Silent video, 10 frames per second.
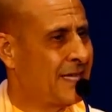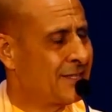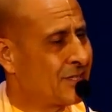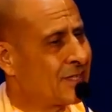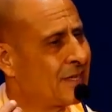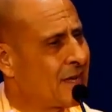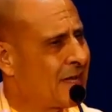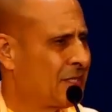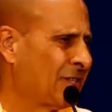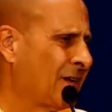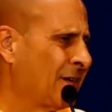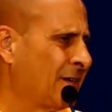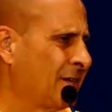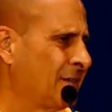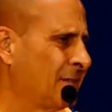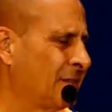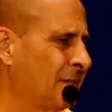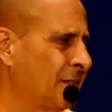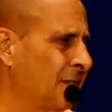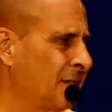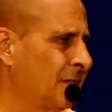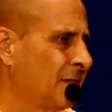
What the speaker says: And sadachara,